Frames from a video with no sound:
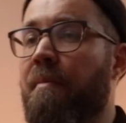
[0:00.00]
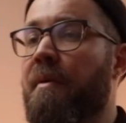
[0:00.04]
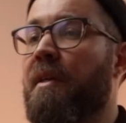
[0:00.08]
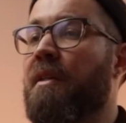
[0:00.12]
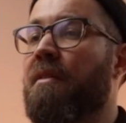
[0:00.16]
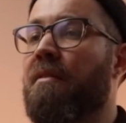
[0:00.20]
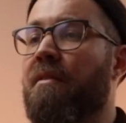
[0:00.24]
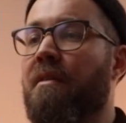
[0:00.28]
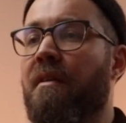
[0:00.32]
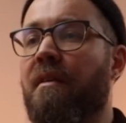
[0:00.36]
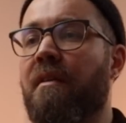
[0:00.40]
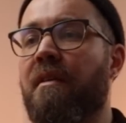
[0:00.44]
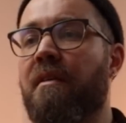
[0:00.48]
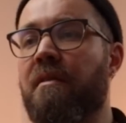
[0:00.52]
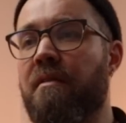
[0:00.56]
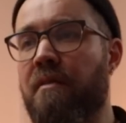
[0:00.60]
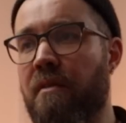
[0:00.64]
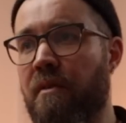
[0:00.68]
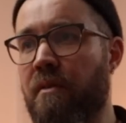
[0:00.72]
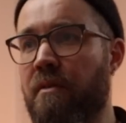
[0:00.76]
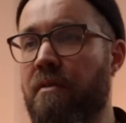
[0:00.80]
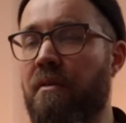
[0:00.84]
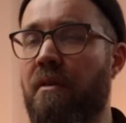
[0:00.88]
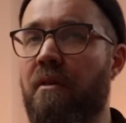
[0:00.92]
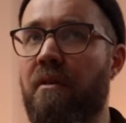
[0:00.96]
mean, the list
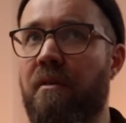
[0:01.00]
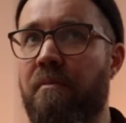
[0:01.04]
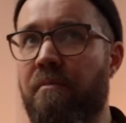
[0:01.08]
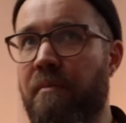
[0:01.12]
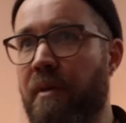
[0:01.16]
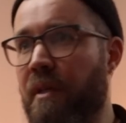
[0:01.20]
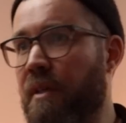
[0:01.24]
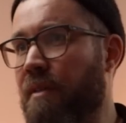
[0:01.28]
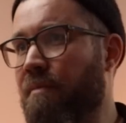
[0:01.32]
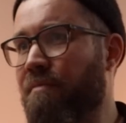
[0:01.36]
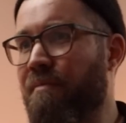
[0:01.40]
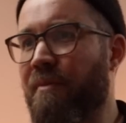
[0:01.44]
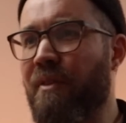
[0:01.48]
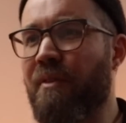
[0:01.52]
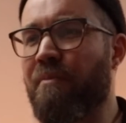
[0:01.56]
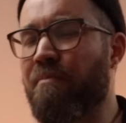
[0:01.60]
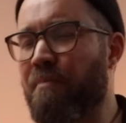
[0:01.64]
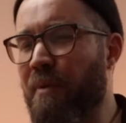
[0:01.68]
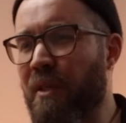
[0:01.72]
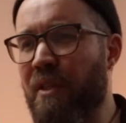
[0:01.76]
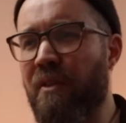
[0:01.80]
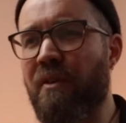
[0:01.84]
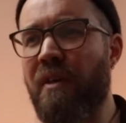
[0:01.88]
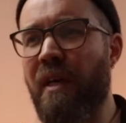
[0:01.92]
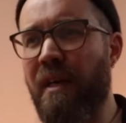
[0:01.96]
goes on, but
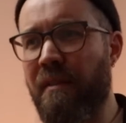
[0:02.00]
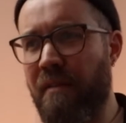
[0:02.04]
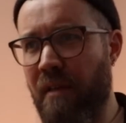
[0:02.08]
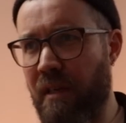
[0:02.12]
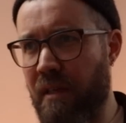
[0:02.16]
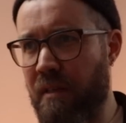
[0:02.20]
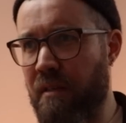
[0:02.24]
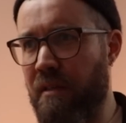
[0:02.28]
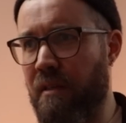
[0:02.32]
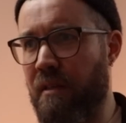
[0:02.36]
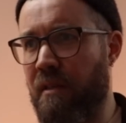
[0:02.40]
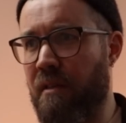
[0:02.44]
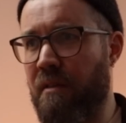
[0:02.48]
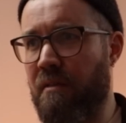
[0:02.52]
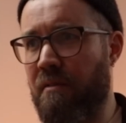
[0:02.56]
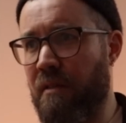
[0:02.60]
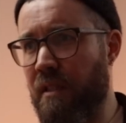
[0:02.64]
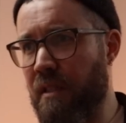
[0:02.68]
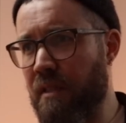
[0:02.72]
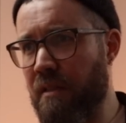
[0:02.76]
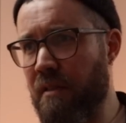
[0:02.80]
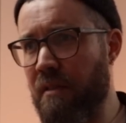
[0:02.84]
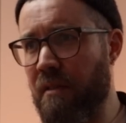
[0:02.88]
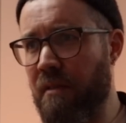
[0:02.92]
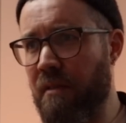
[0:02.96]
you get the idea, right?